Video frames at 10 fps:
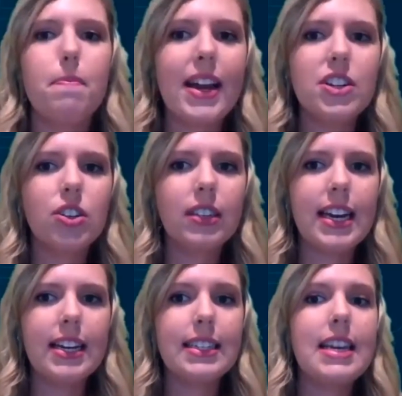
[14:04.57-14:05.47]
major
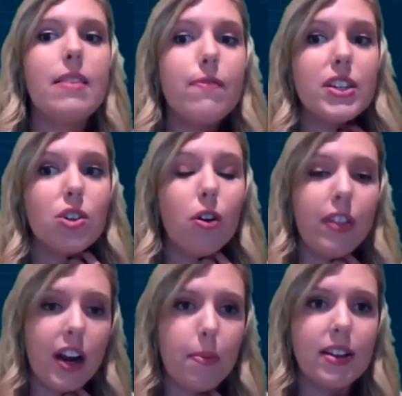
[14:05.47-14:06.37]
league team physical
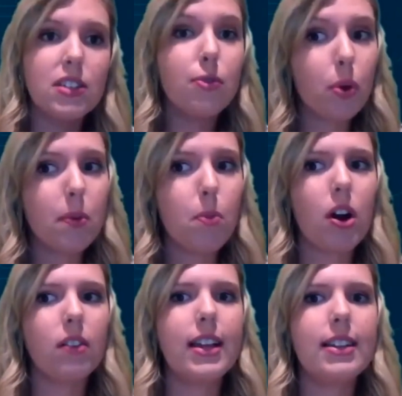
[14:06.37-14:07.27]
therapist for the
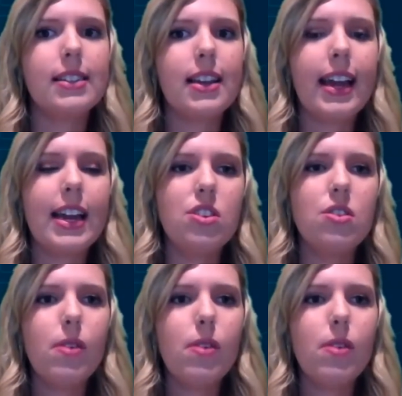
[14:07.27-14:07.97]
Marlins. Can